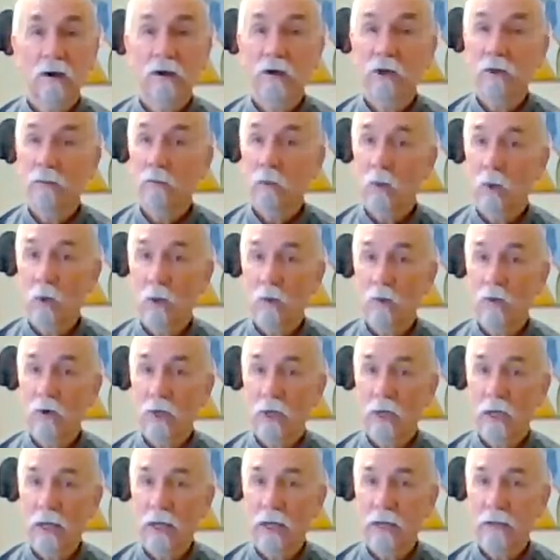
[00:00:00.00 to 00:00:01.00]
Are you more
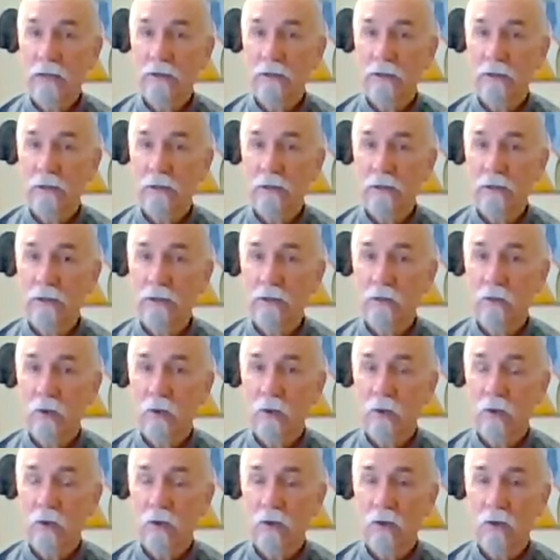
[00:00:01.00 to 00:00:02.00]
relaxed than you
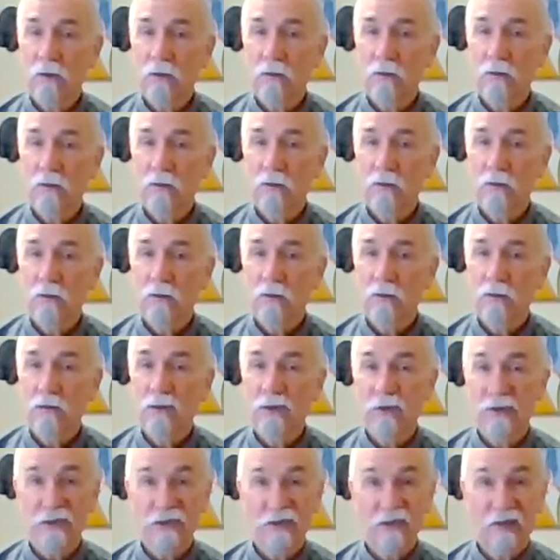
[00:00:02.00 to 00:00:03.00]
were?
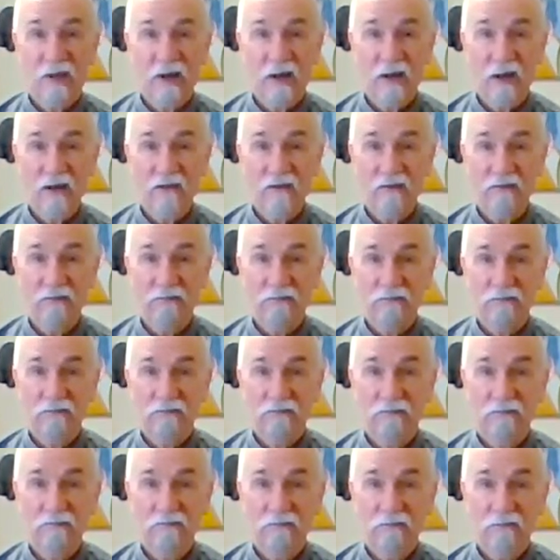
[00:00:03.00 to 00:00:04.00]
Are you tired?
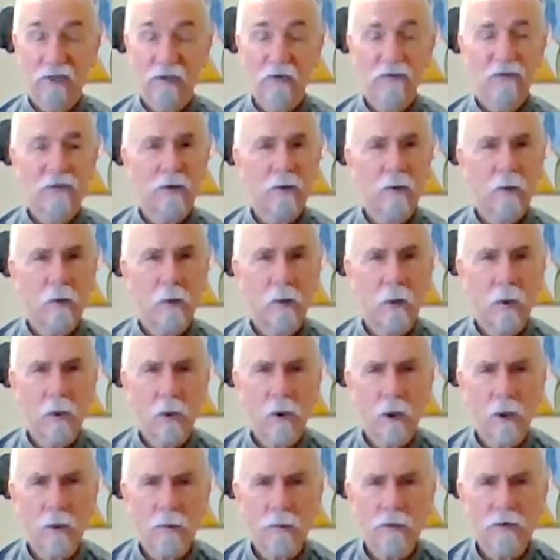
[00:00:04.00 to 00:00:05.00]
Do you feel
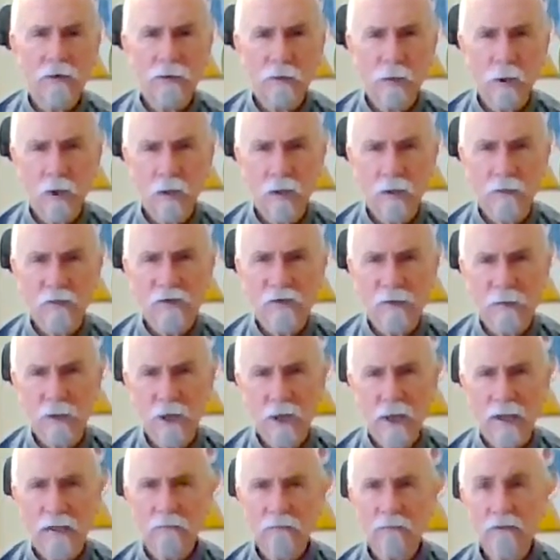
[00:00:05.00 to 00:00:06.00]
warm? Do you work up
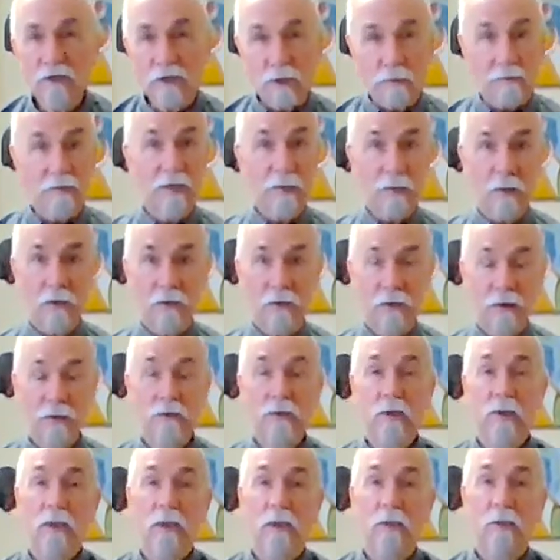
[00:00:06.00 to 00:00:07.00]
sweat? Some people do.